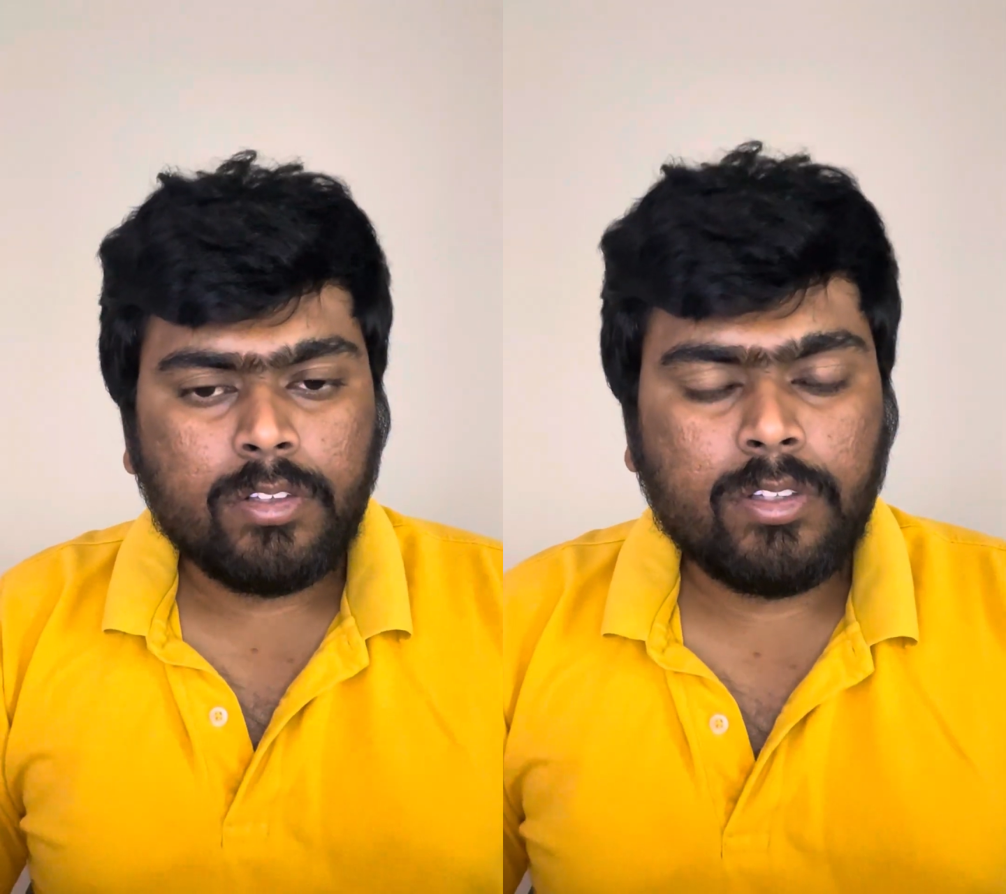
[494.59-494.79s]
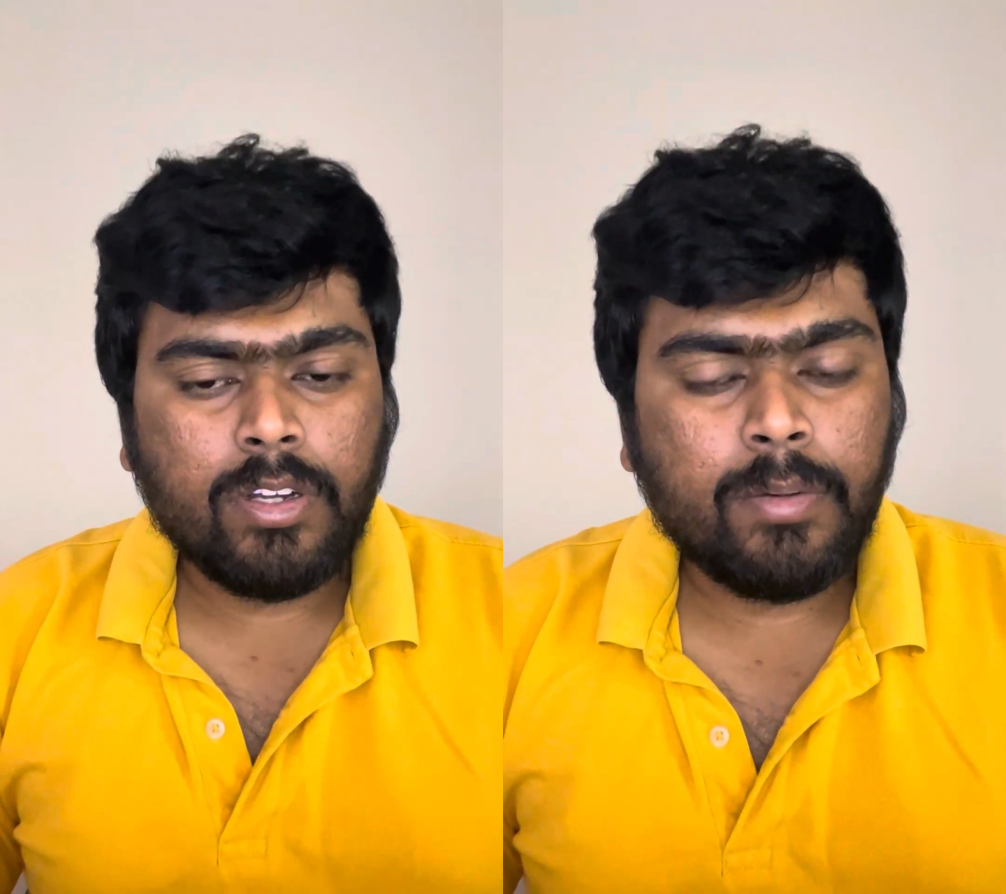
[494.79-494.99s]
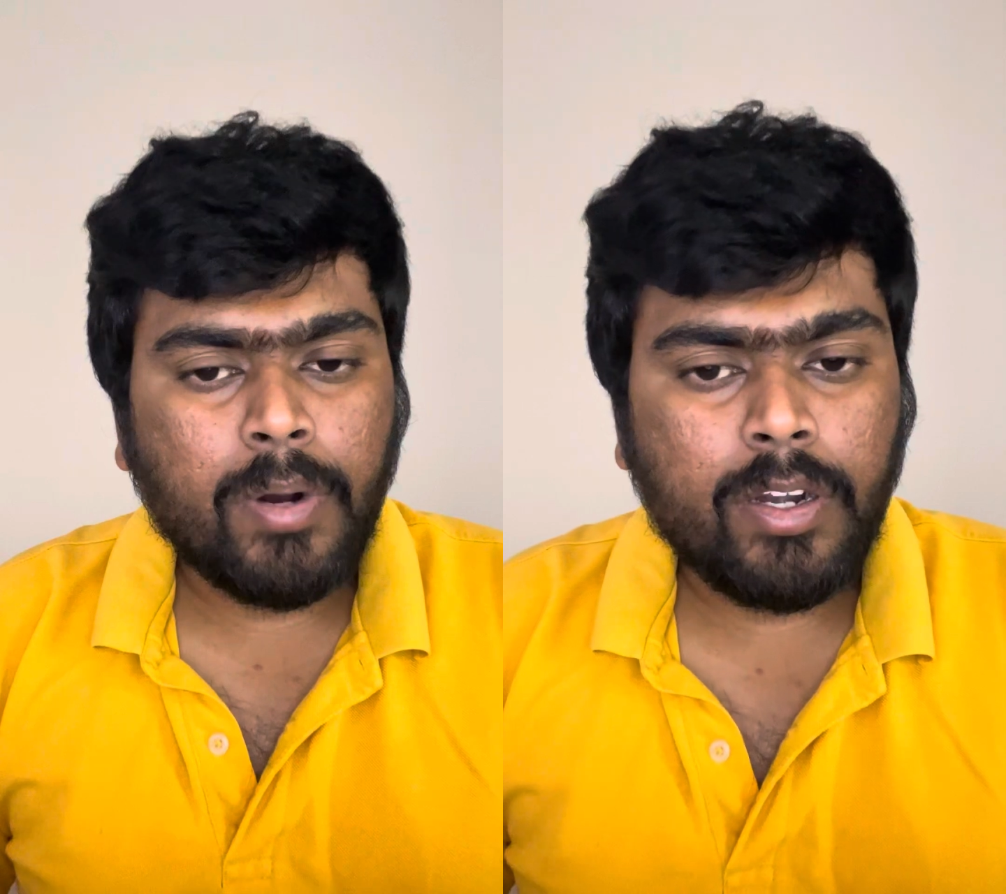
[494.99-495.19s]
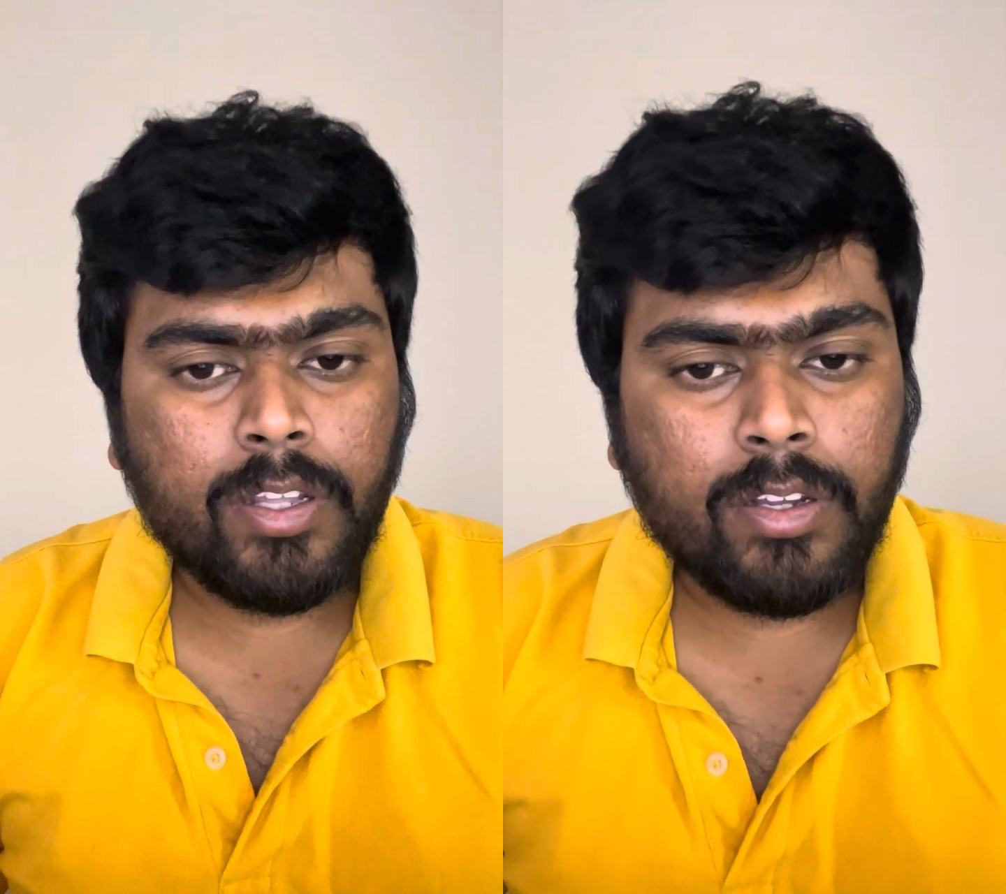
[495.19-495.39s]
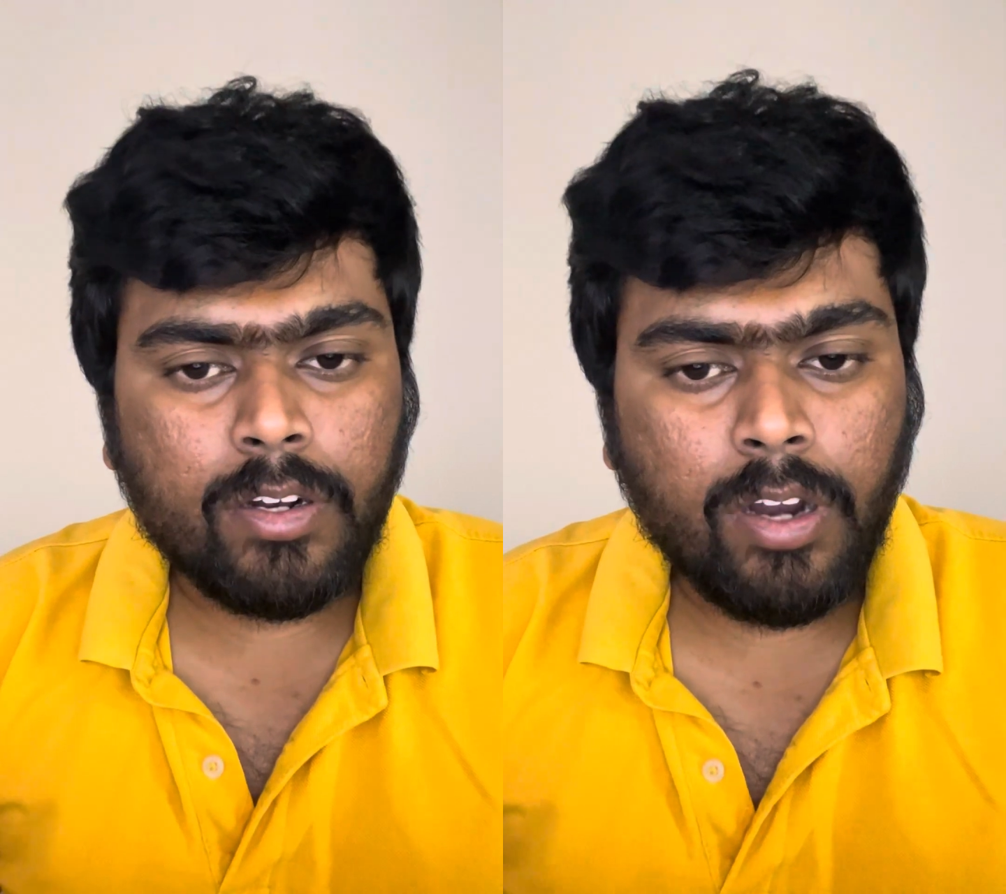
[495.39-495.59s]
third
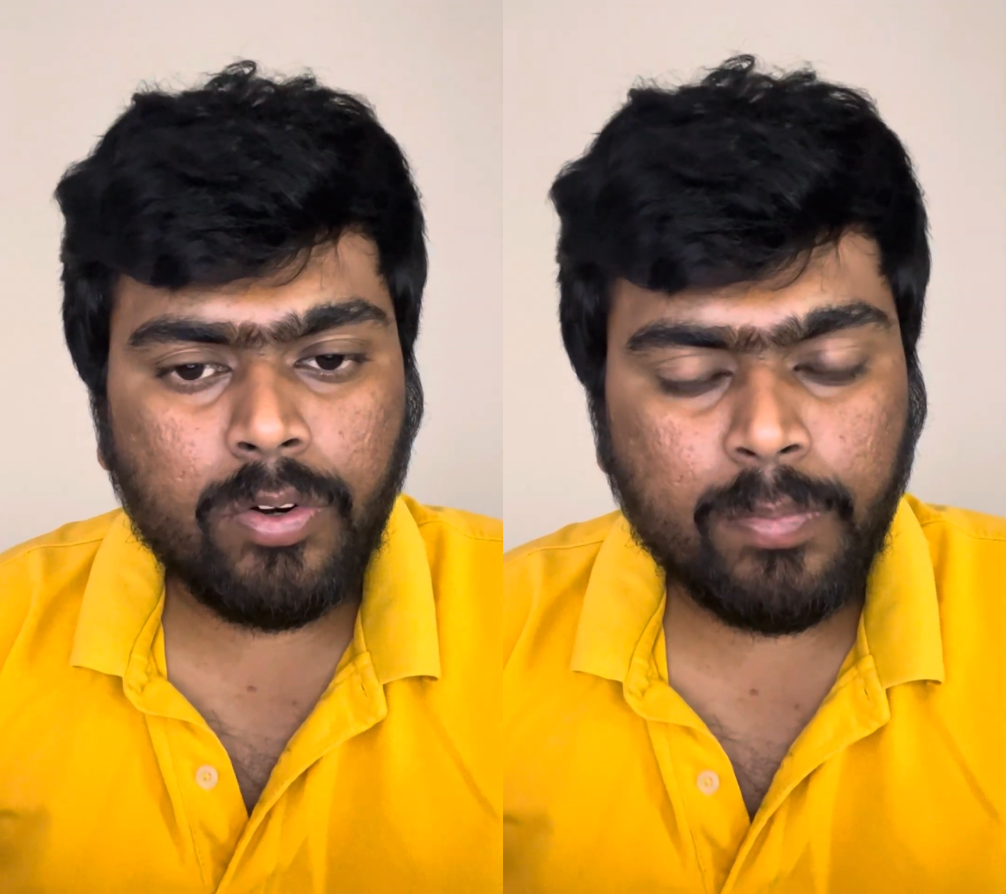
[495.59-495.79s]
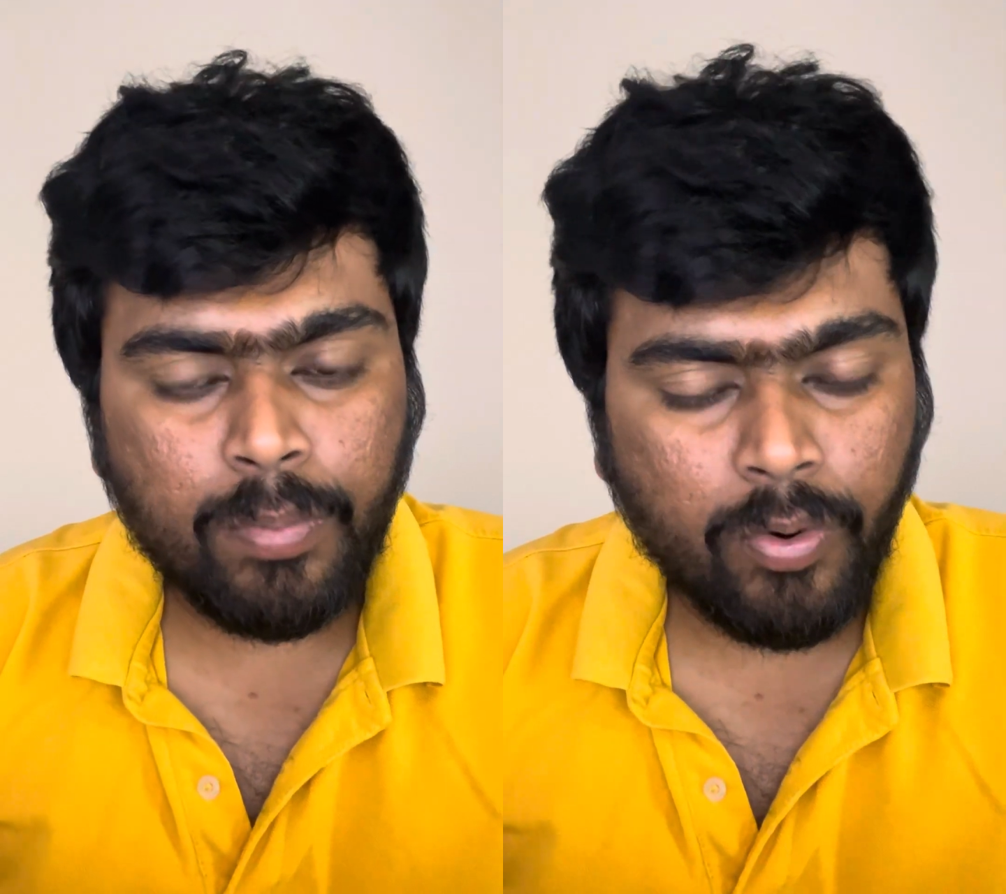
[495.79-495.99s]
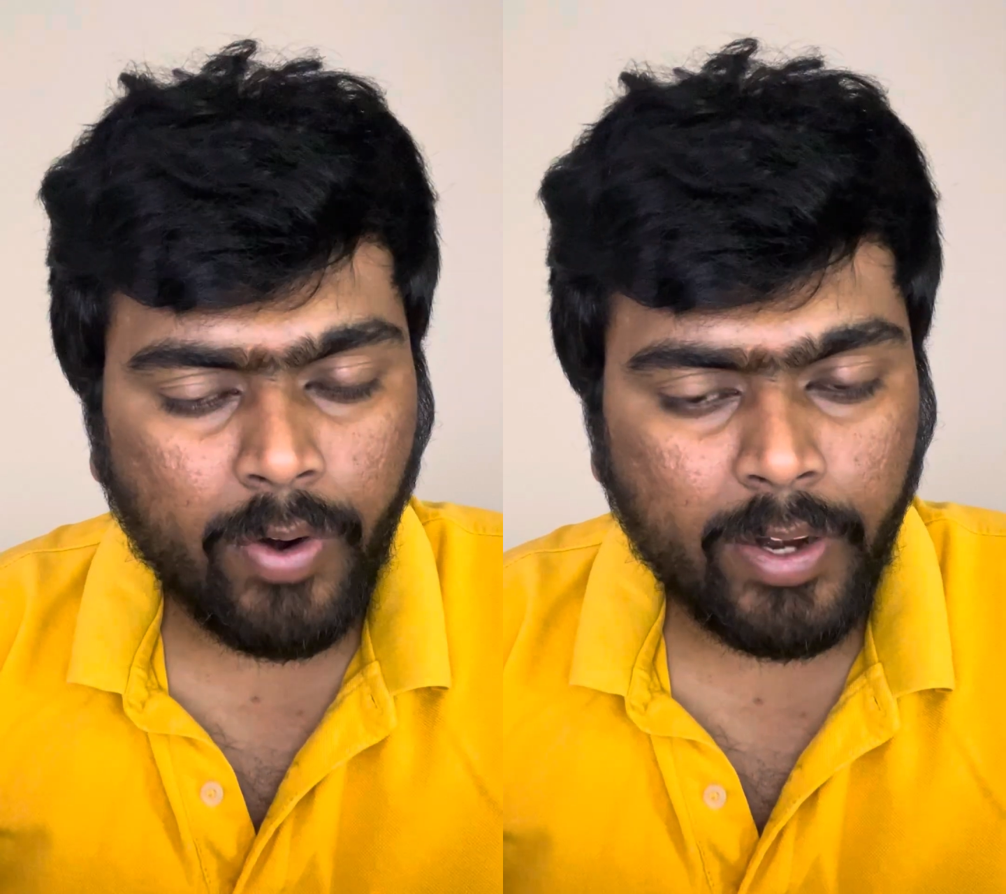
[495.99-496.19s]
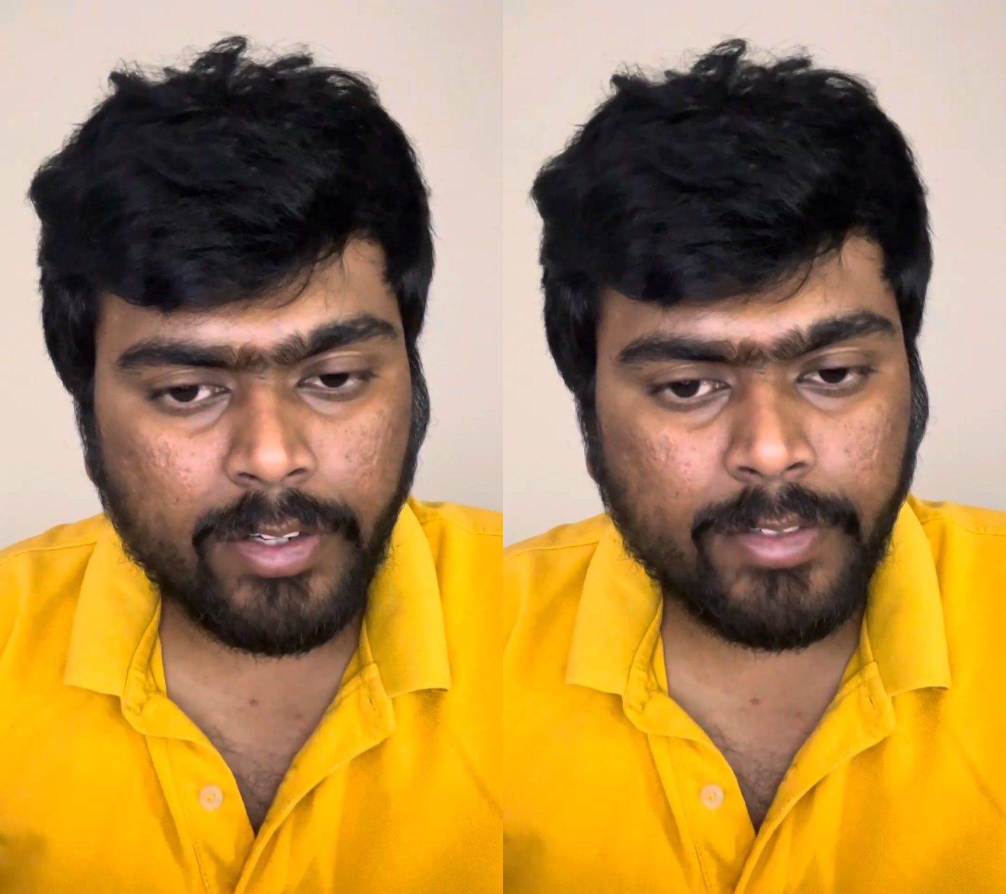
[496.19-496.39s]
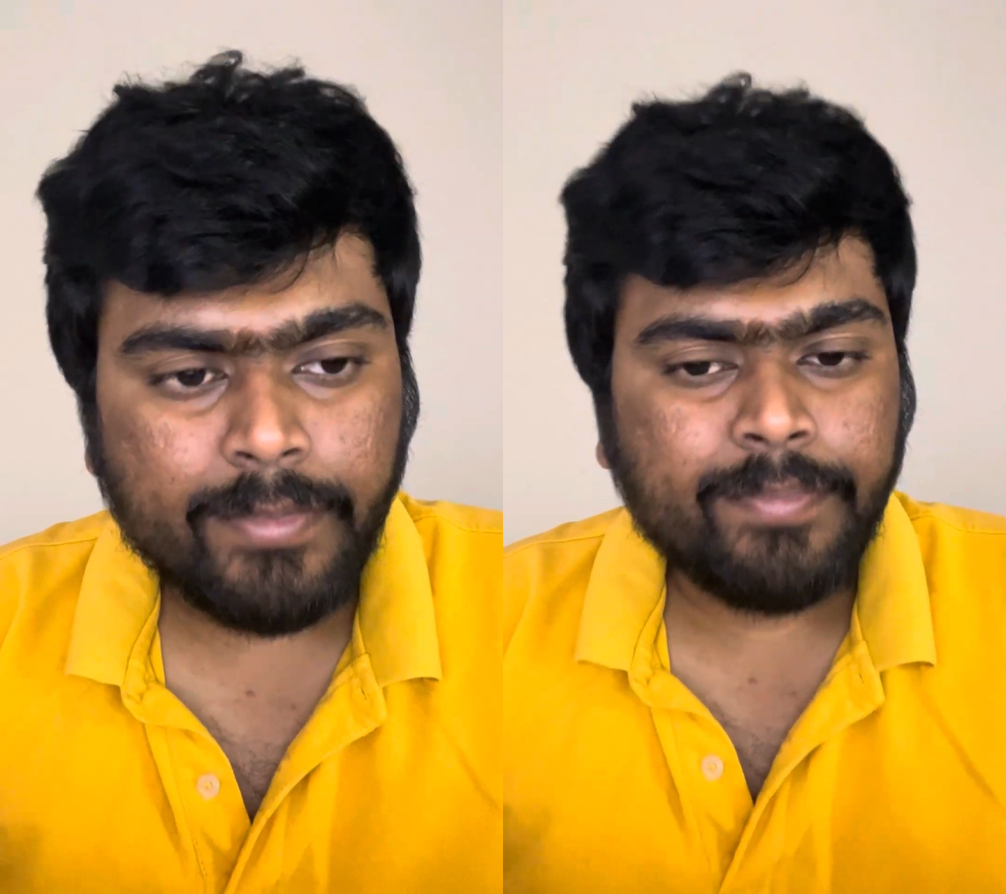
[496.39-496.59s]
party cloud provider.